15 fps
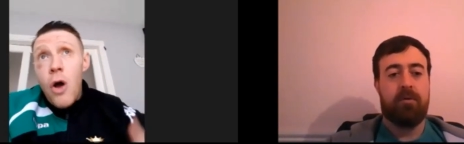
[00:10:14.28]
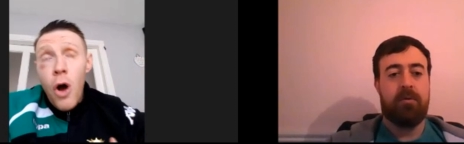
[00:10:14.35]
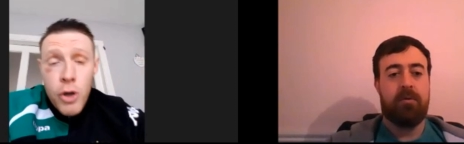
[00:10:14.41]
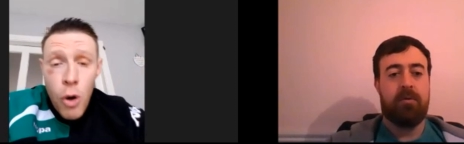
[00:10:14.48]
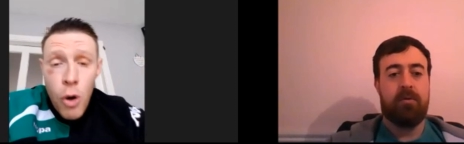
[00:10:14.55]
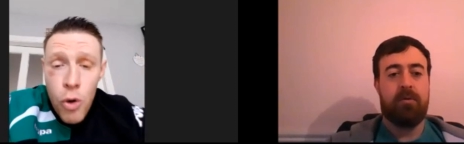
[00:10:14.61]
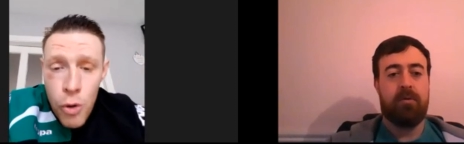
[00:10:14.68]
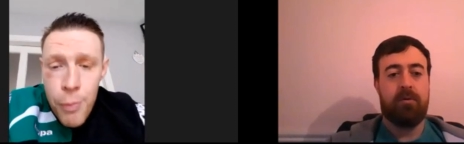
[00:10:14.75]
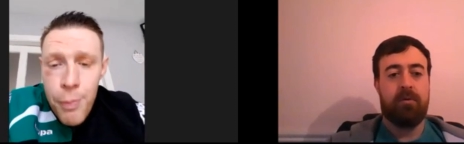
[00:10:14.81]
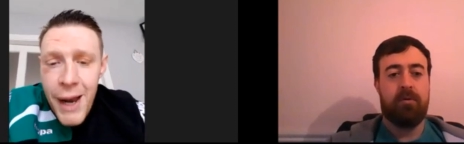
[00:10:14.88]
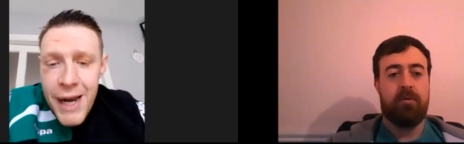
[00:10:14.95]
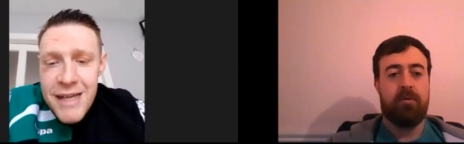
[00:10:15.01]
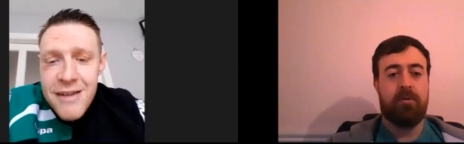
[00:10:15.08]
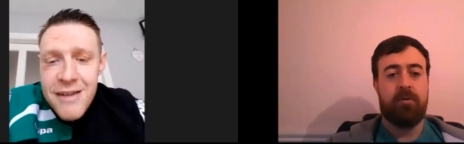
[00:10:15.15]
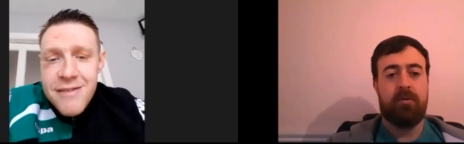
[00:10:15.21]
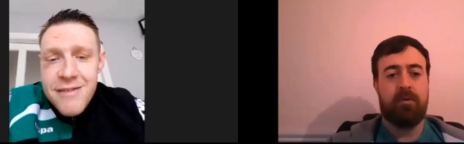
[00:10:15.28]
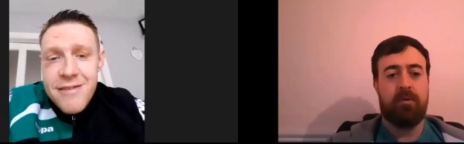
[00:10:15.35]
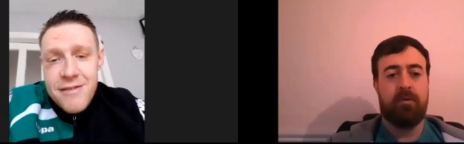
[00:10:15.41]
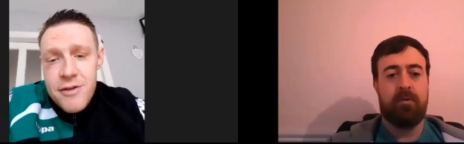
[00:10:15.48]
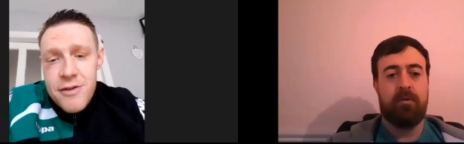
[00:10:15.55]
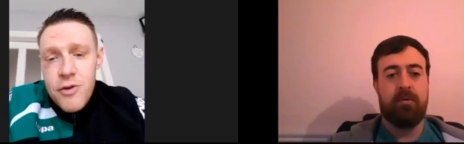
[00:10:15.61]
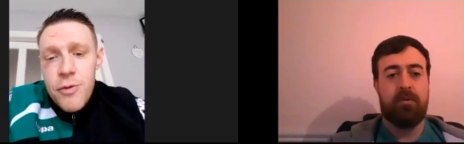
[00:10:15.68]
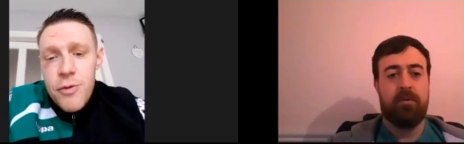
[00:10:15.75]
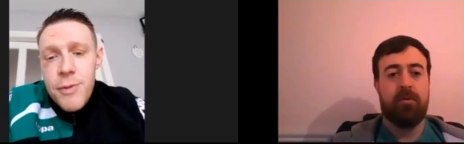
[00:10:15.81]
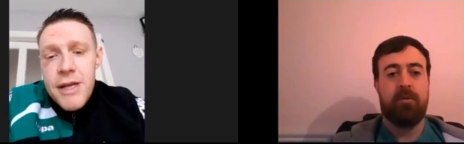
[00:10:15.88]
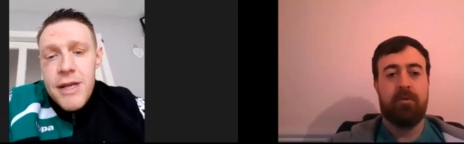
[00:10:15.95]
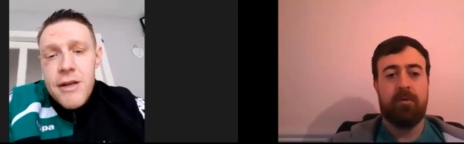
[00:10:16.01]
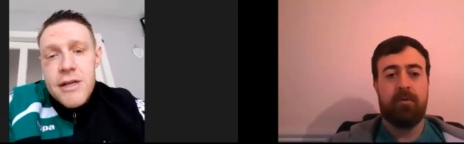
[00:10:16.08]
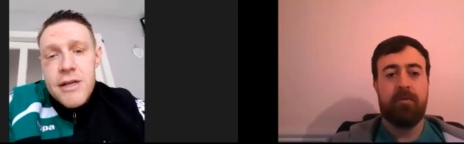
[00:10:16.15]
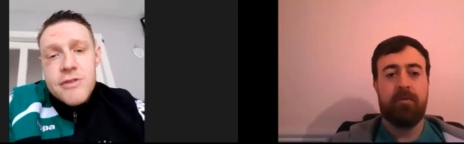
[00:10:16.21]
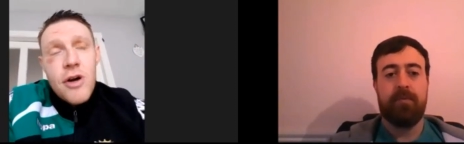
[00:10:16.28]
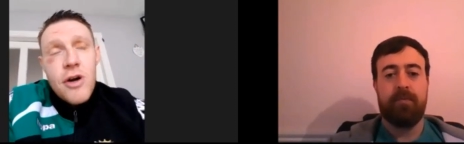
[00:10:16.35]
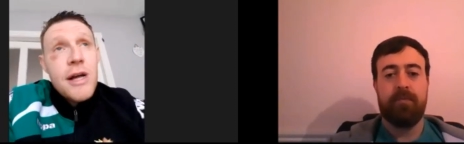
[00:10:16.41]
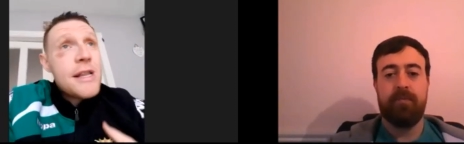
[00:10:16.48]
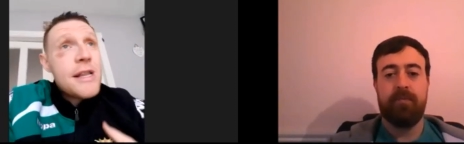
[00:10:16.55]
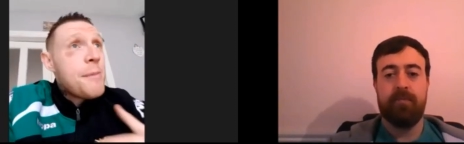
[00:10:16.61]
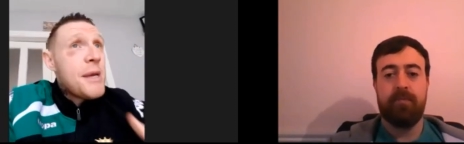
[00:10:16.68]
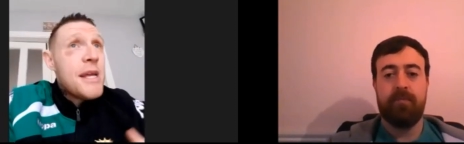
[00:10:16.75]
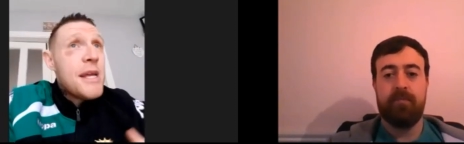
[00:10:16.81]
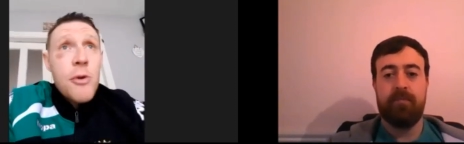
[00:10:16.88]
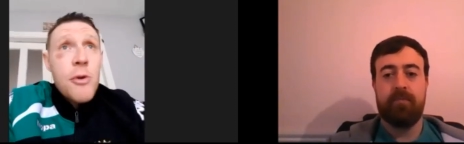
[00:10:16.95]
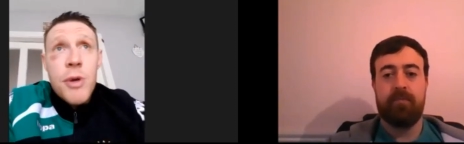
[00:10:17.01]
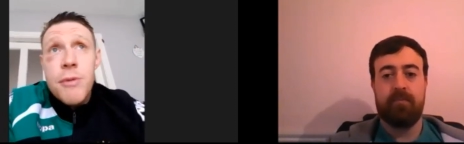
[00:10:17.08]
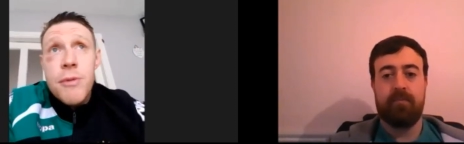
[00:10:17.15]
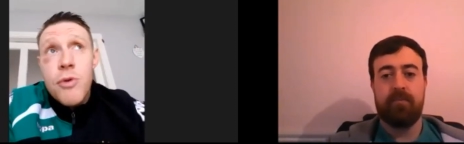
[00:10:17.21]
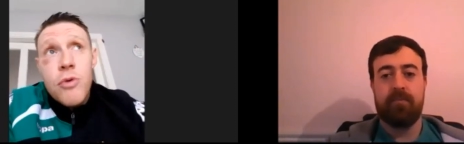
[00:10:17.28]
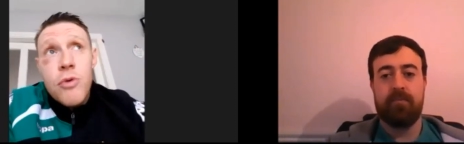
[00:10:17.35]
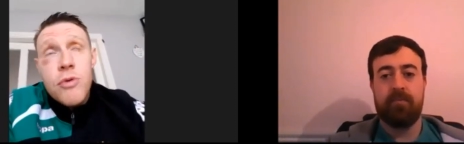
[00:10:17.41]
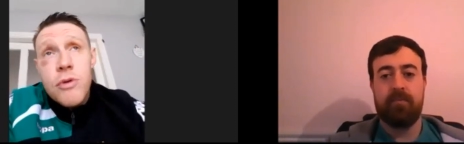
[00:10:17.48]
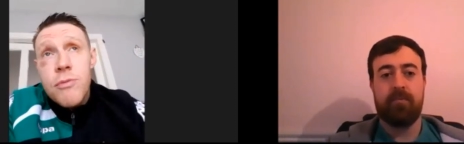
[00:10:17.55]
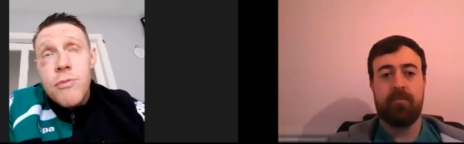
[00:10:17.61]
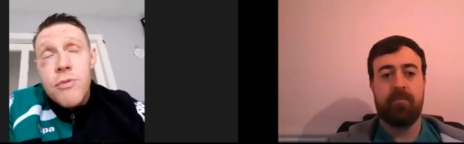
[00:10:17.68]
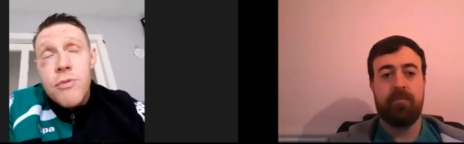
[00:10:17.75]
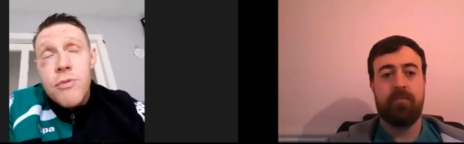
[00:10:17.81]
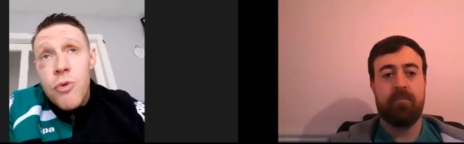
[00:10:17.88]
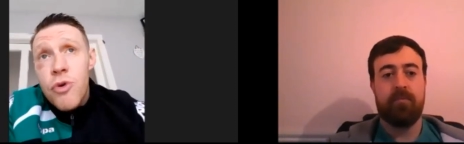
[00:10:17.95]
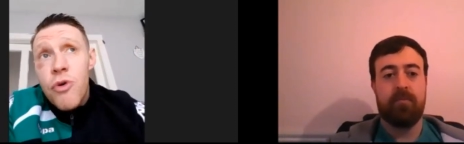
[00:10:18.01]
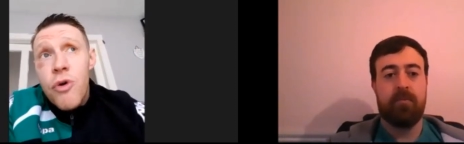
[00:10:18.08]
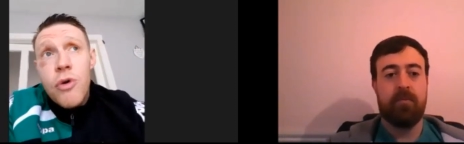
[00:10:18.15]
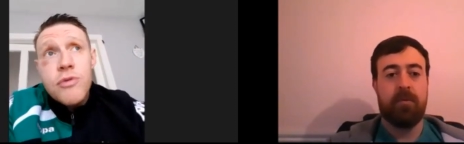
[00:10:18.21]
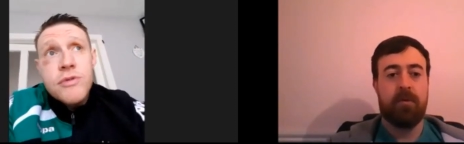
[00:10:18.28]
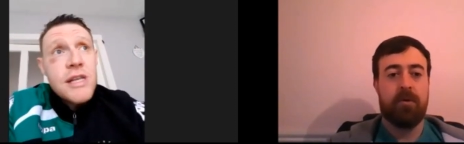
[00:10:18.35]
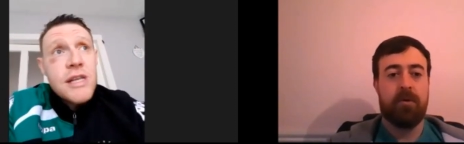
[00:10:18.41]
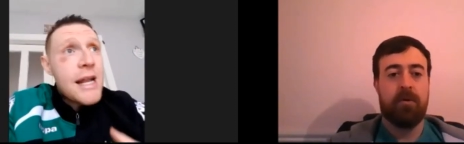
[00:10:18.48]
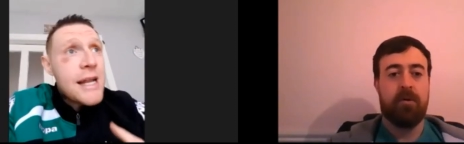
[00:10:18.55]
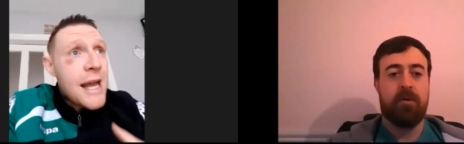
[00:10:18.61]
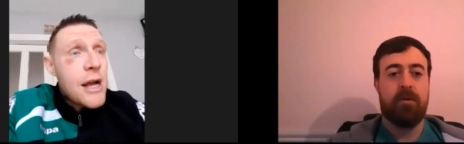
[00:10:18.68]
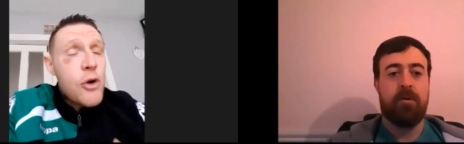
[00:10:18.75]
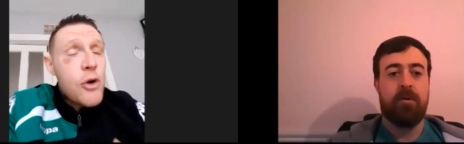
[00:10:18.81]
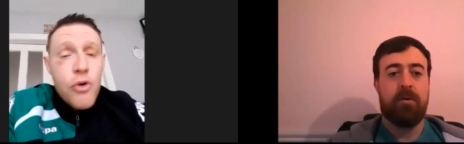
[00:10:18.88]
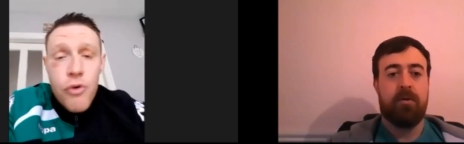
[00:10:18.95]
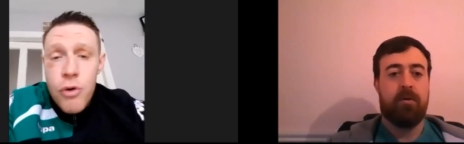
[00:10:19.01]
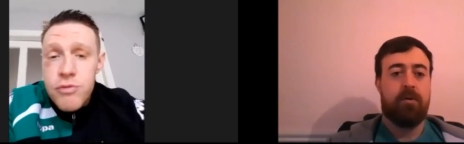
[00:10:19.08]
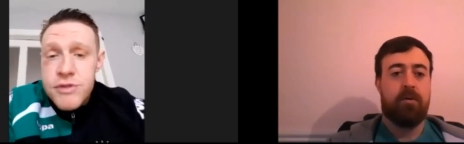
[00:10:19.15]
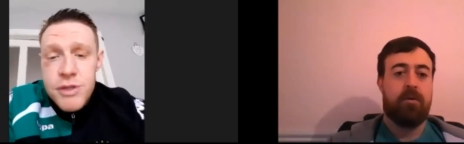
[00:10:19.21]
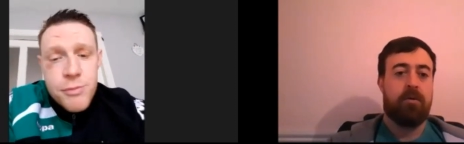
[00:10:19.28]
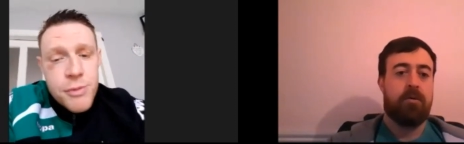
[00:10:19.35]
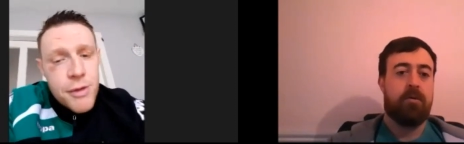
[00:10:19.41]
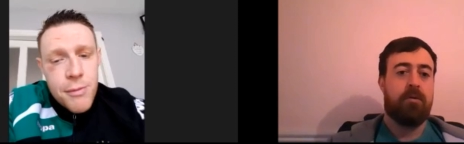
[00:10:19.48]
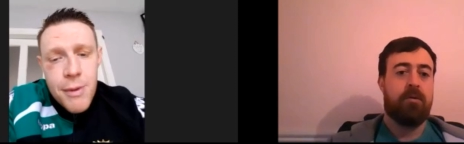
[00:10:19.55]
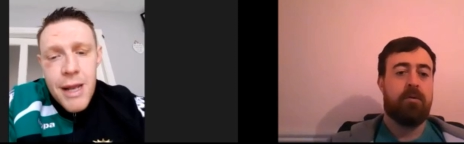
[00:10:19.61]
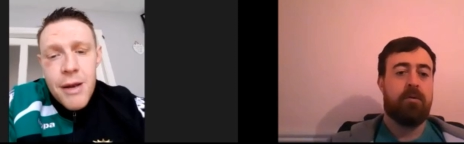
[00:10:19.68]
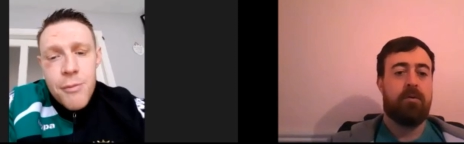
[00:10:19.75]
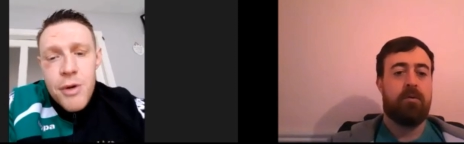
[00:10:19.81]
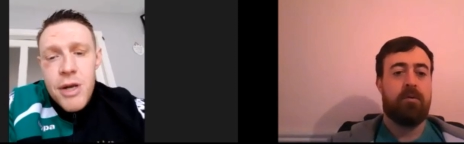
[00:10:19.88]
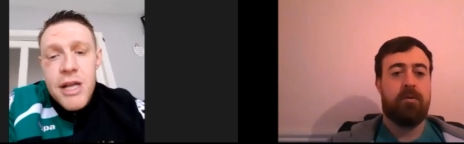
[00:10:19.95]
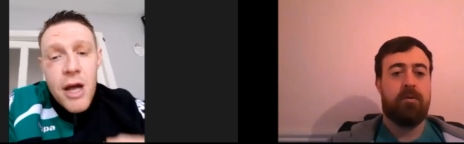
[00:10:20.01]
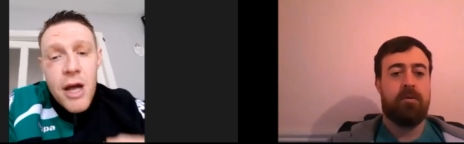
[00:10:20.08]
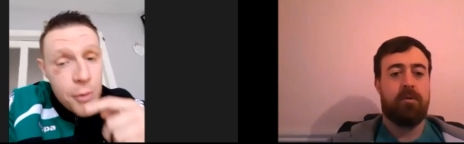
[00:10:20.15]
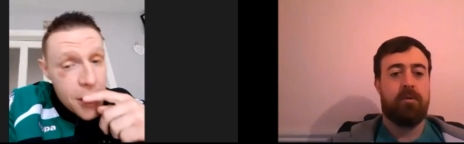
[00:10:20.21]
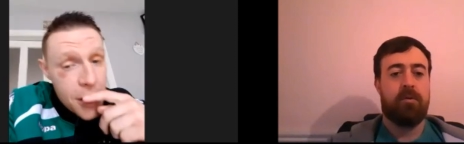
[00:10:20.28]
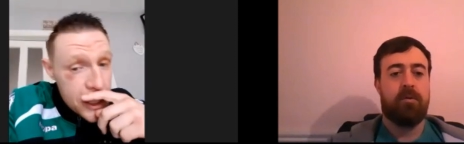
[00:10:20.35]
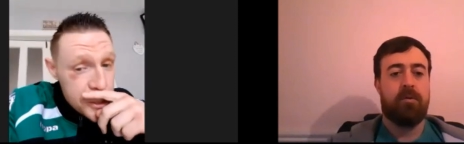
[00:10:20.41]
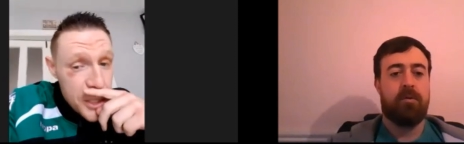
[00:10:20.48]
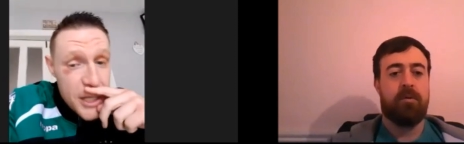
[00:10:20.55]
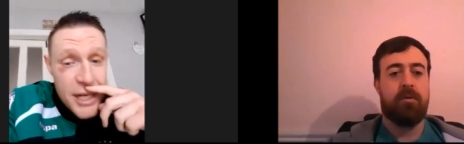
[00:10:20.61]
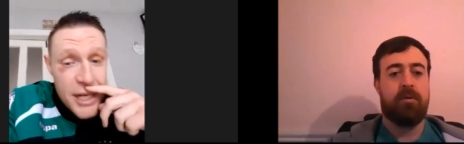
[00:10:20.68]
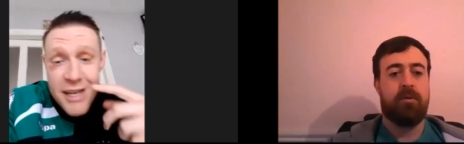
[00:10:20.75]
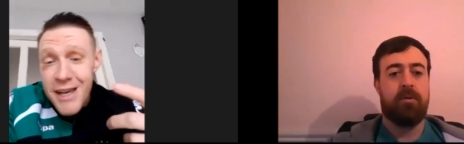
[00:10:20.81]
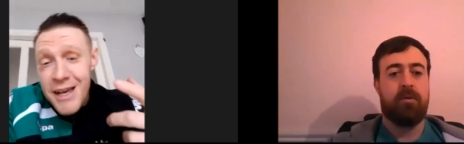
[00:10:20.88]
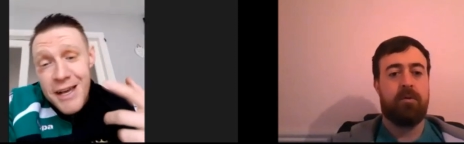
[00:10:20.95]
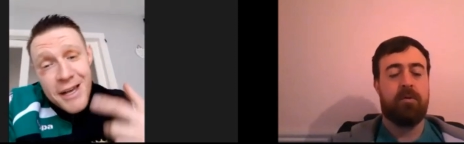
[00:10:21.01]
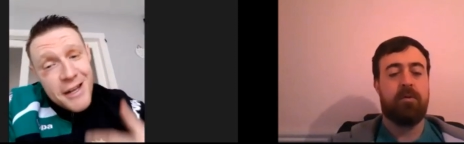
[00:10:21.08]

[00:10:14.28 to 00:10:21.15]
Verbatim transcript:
Speaker 1: I know how good Paddy is. You know what I mean? Like, so, and to be in there with him doing doing the rounds and, and getting good rounds in with him, man, I'm really I'm really enjoying it.